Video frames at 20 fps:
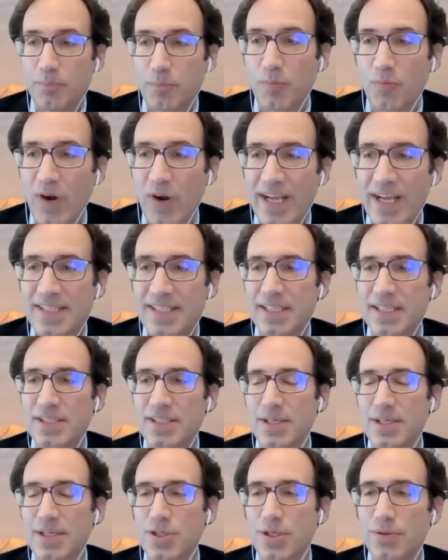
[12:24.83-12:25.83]
raise these
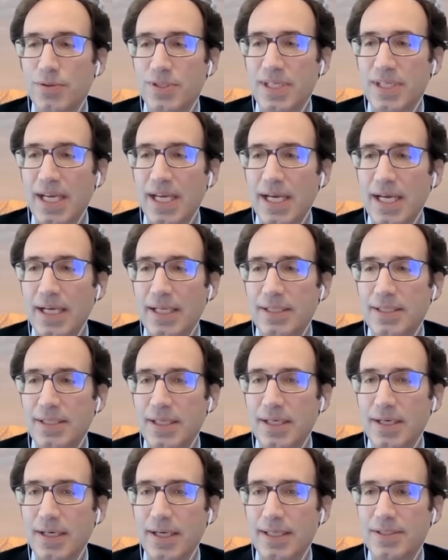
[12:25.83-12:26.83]
issues and
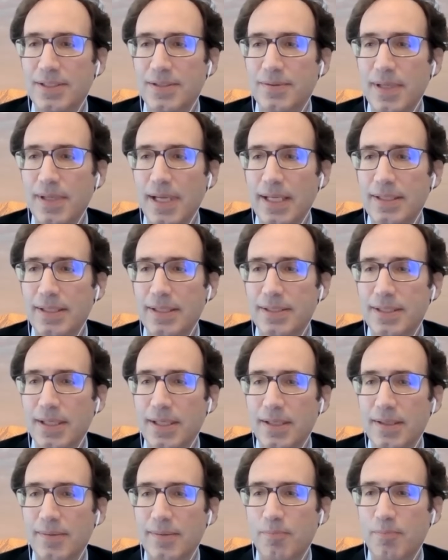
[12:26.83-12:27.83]

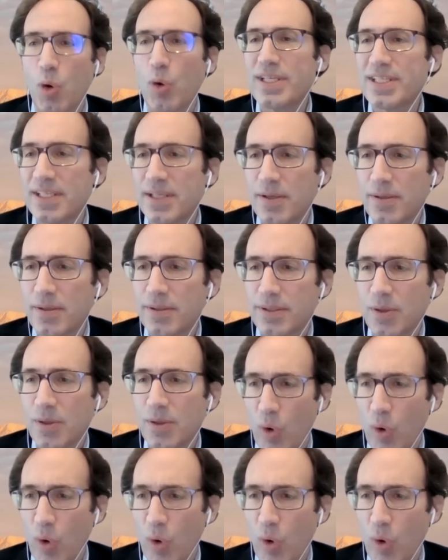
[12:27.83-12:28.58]
poison the